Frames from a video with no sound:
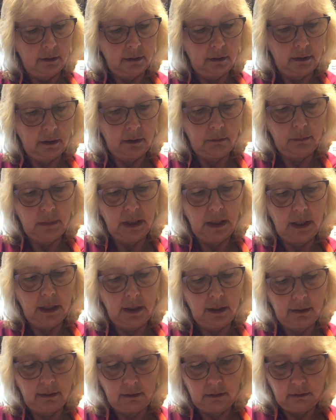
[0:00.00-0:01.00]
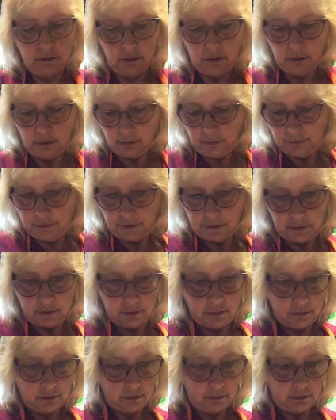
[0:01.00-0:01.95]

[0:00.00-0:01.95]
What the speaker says: nutmeg and cloves